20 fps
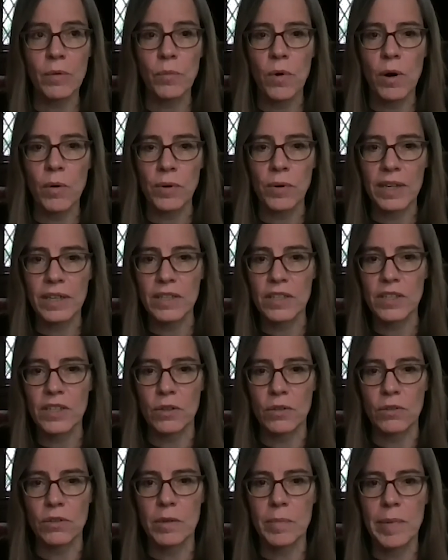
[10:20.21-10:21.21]
what we're
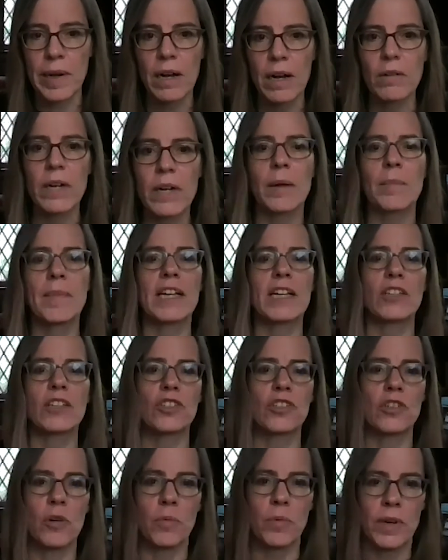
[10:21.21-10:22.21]
concerned about, and making
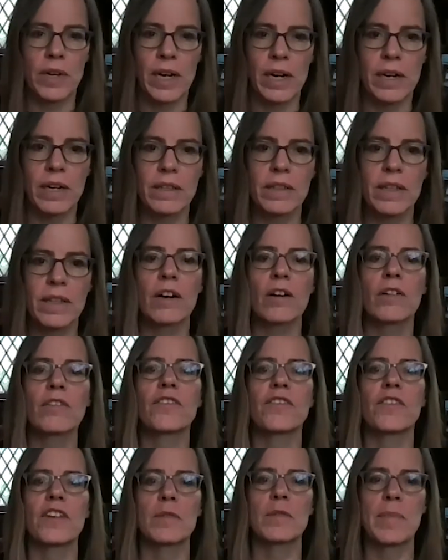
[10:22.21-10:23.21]
sure we're getting their
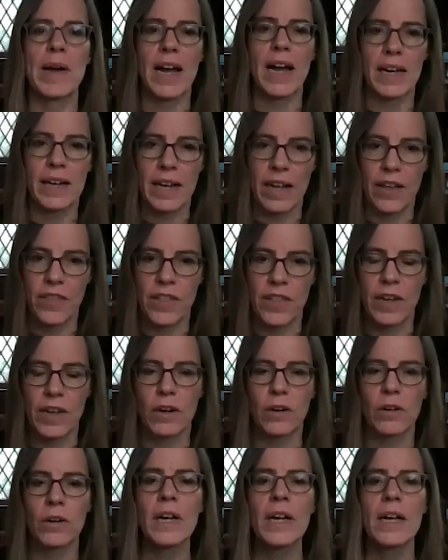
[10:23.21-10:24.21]
feedback and
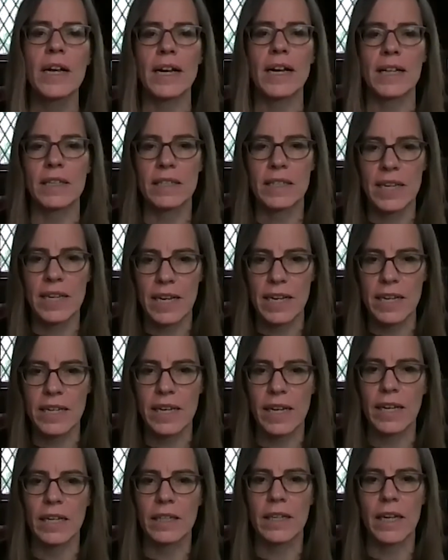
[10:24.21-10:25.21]
their intake
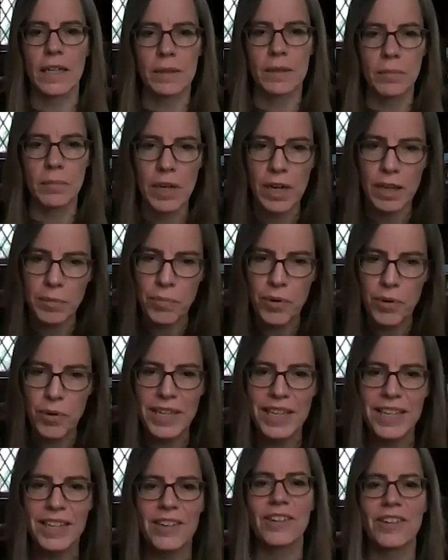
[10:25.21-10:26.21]
and
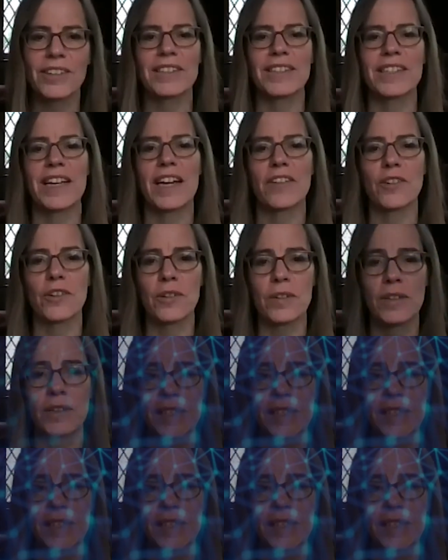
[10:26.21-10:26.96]
putting it all together.